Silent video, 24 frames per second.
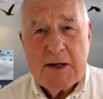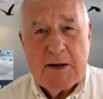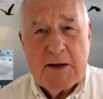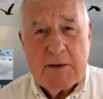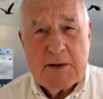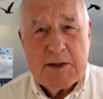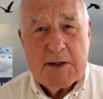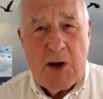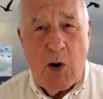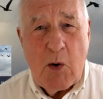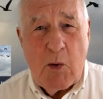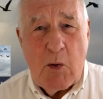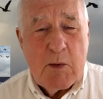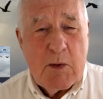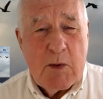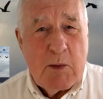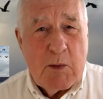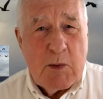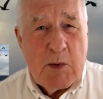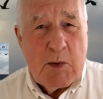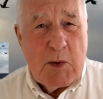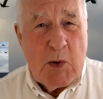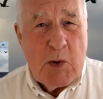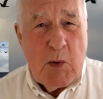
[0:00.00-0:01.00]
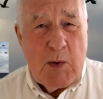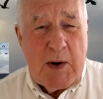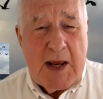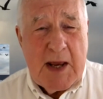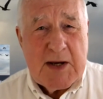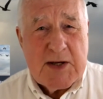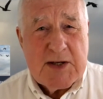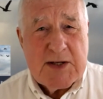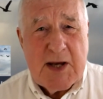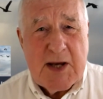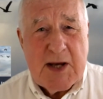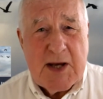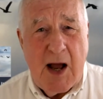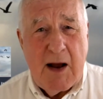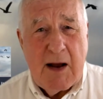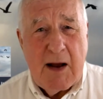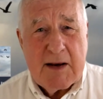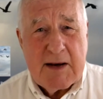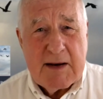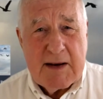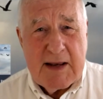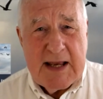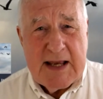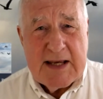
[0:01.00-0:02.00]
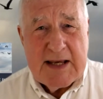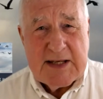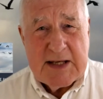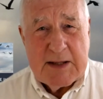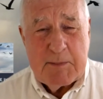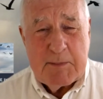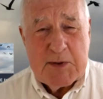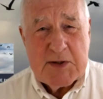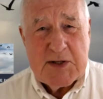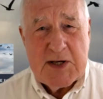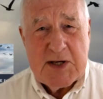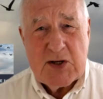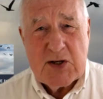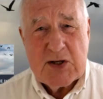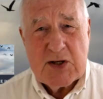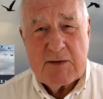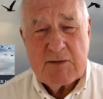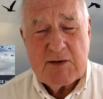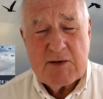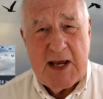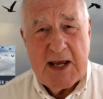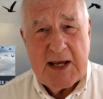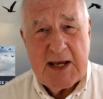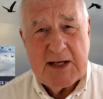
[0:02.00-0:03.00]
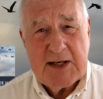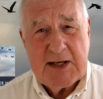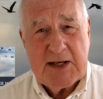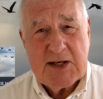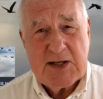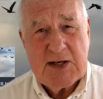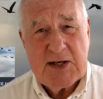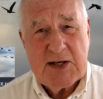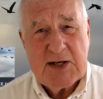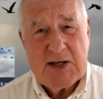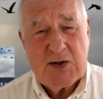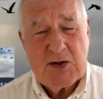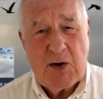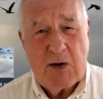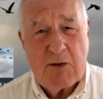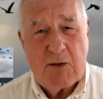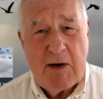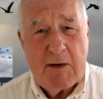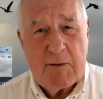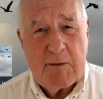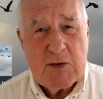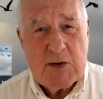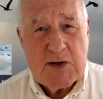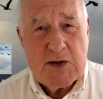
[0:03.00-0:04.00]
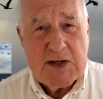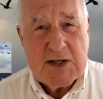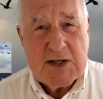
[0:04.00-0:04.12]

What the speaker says: So UNHCR is in the position of taking decisions on refugee